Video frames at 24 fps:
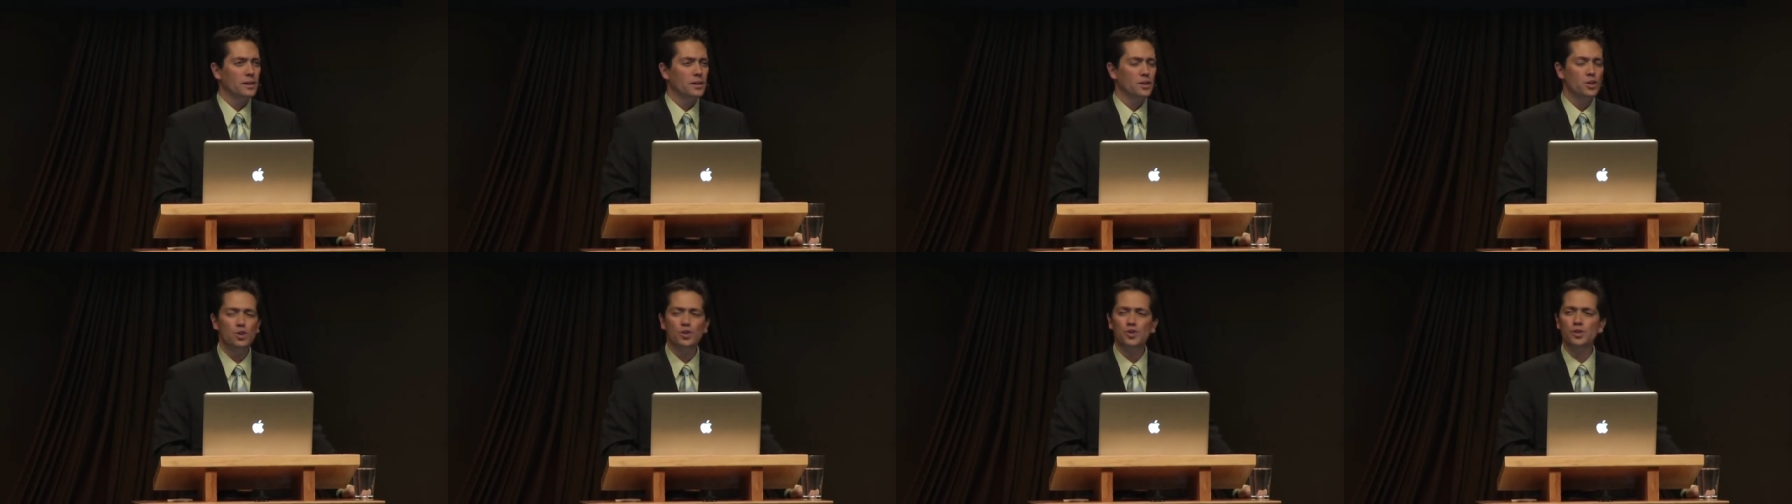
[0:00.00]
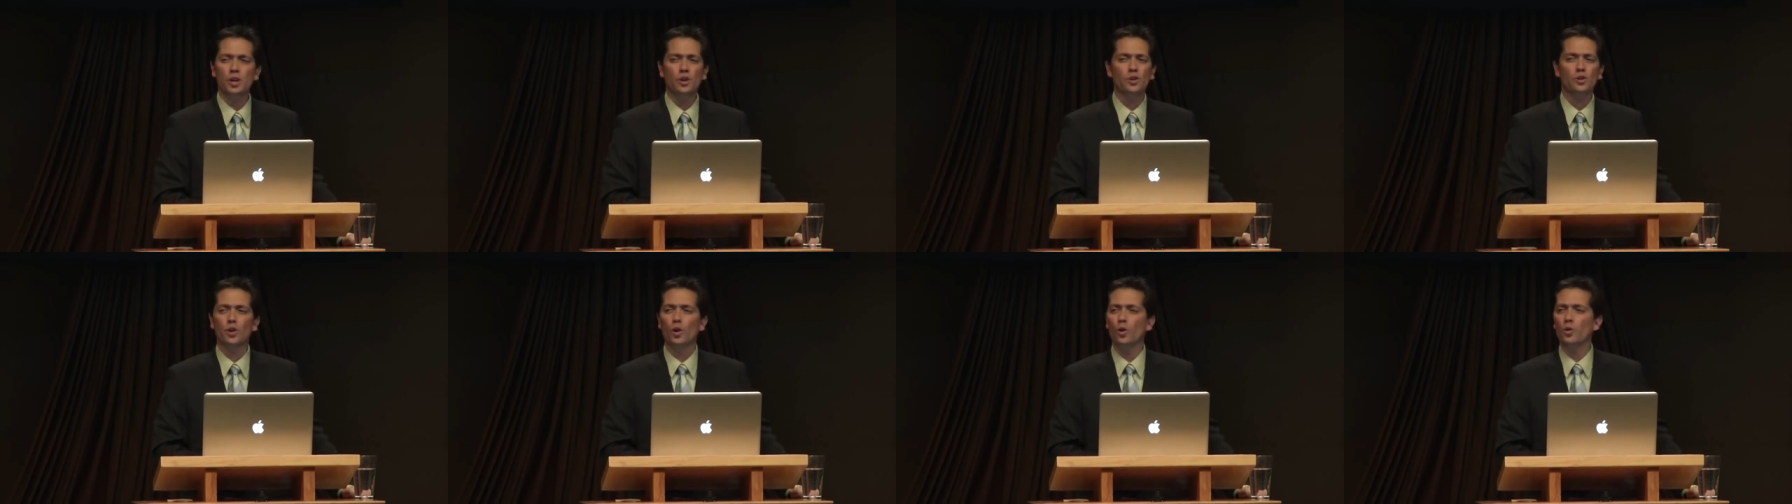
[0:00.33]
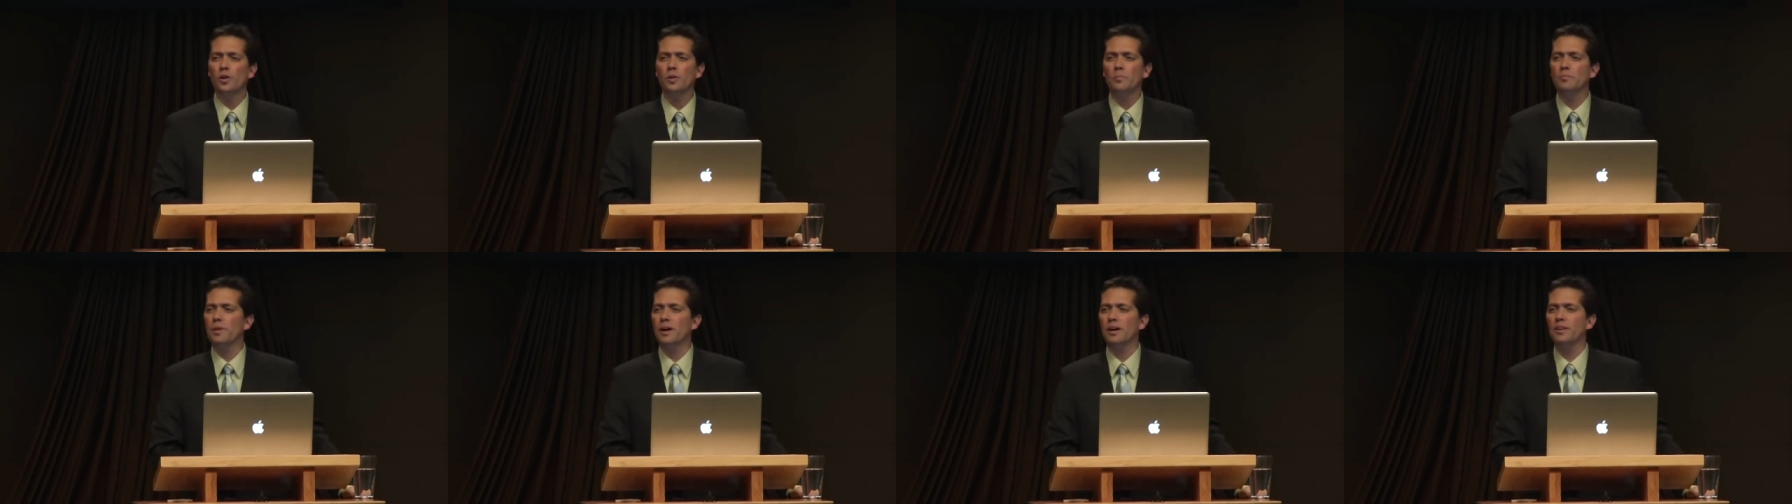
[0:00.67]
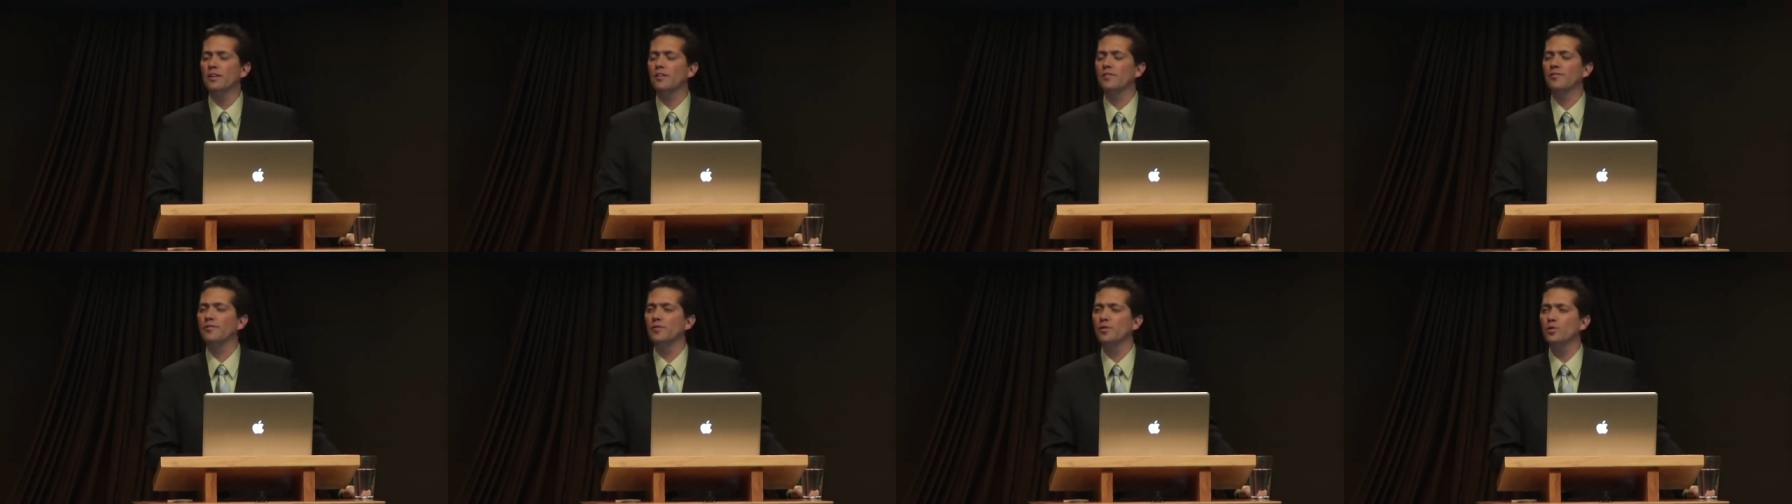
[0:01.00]
You shall know them by
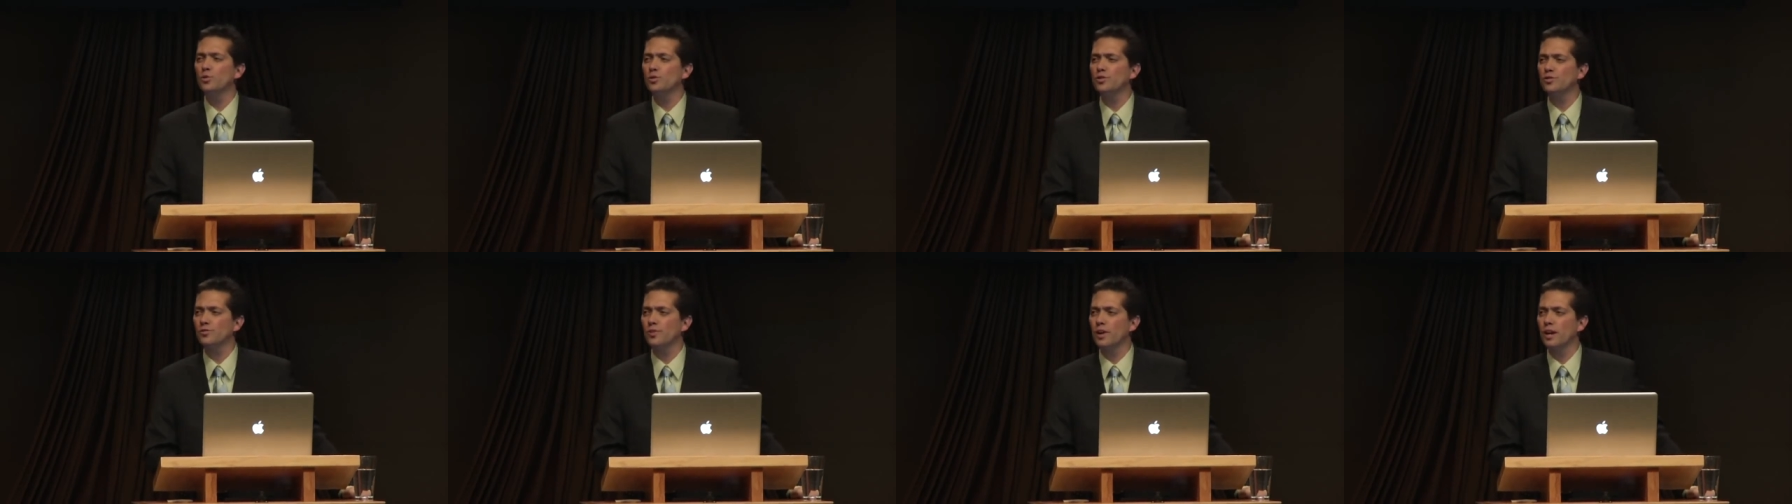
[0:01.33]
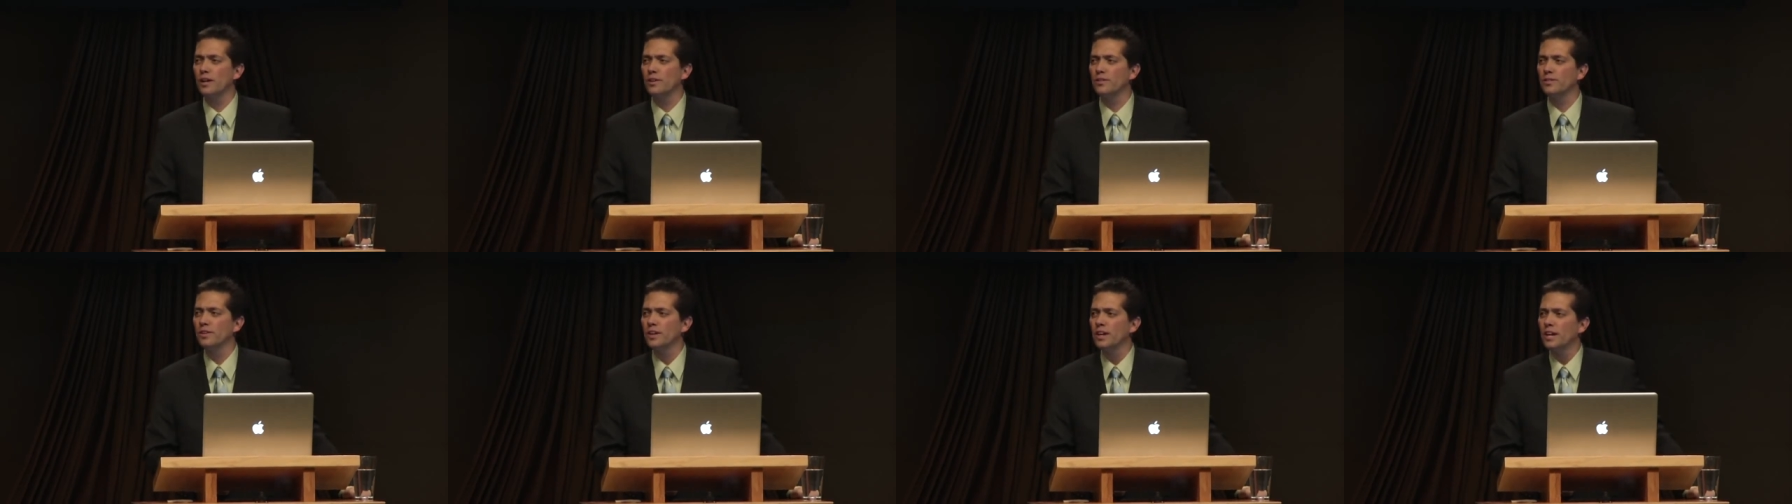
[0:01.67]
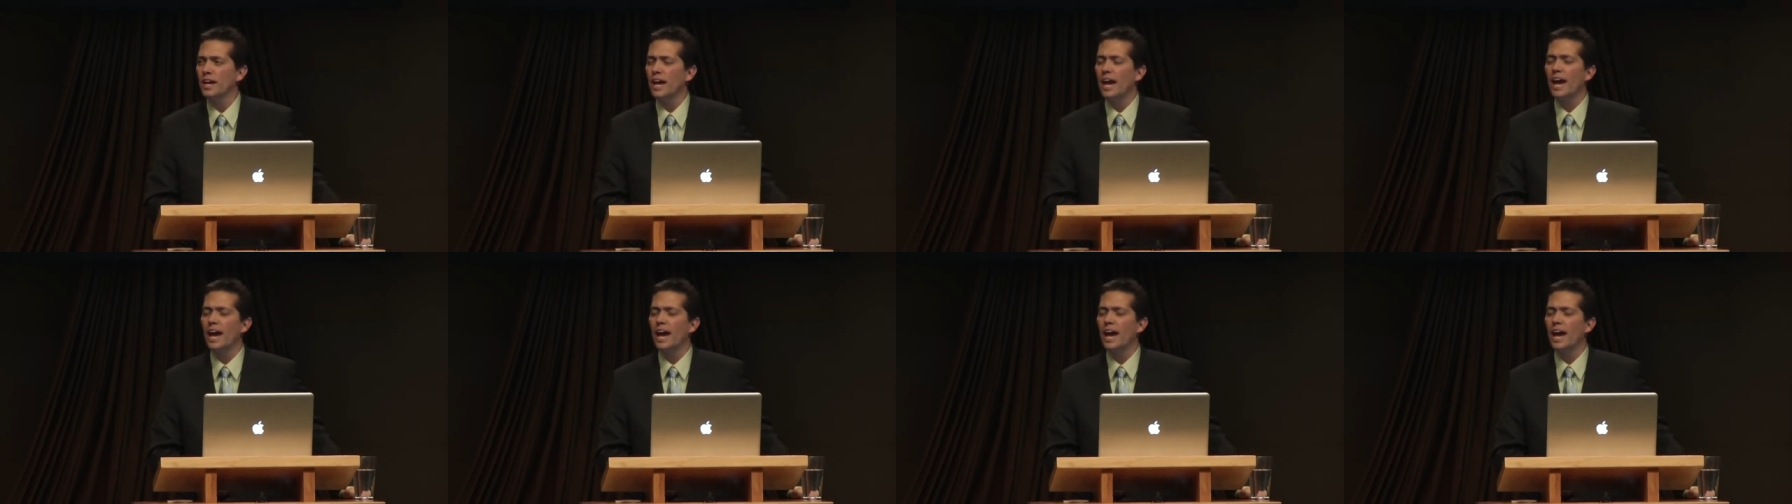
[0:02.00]
their fruits, friends.